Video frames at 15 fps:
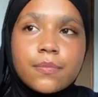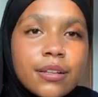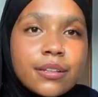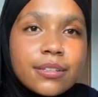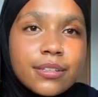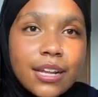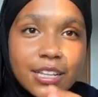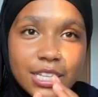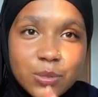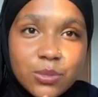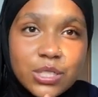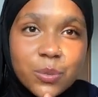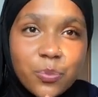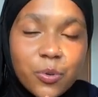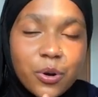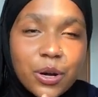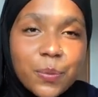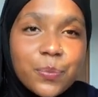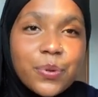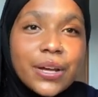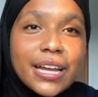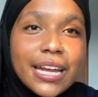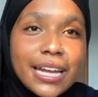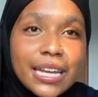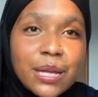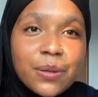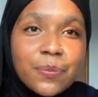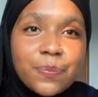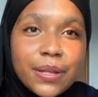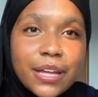Now this one's important. Put any
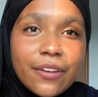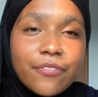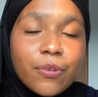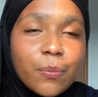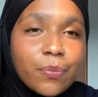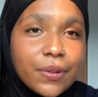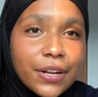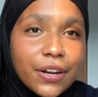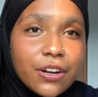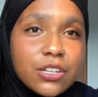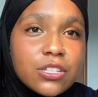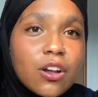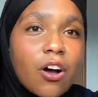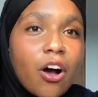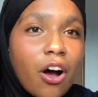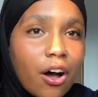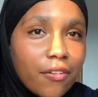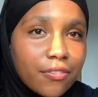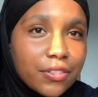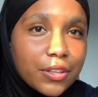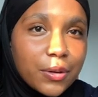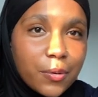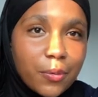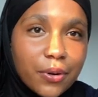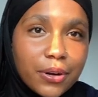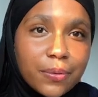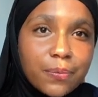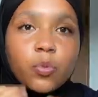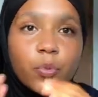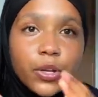beef from players off the court.
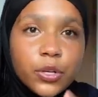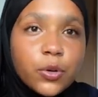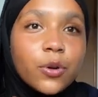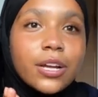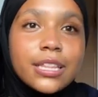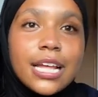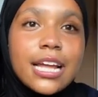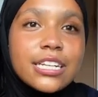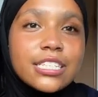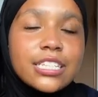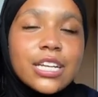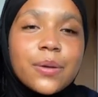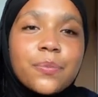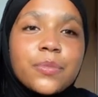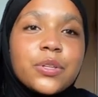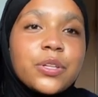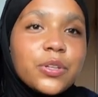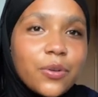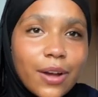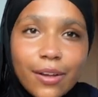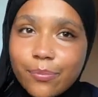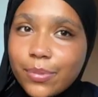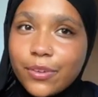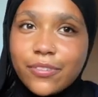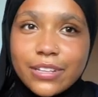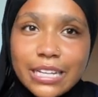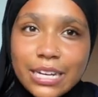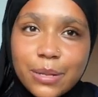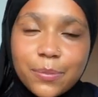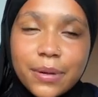When you're in that gym, you don't have beef with
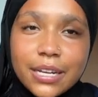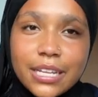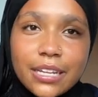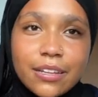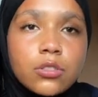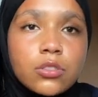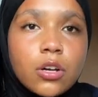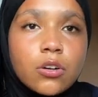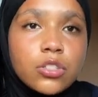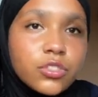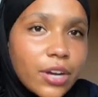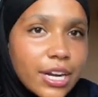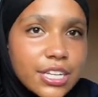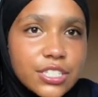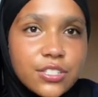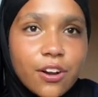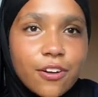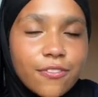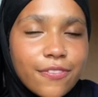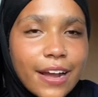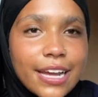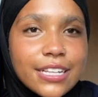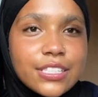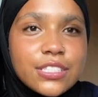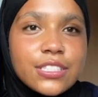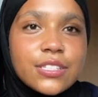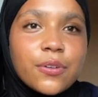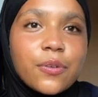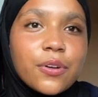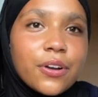anybody. Don't try to start fights
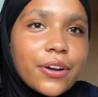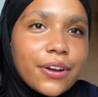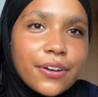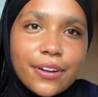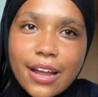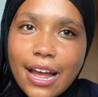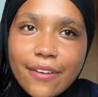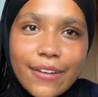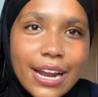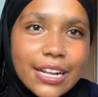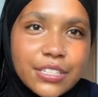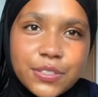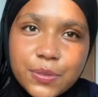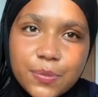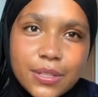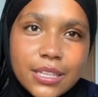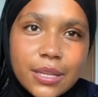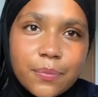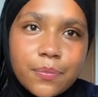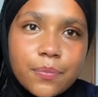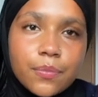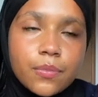or have attitude with them.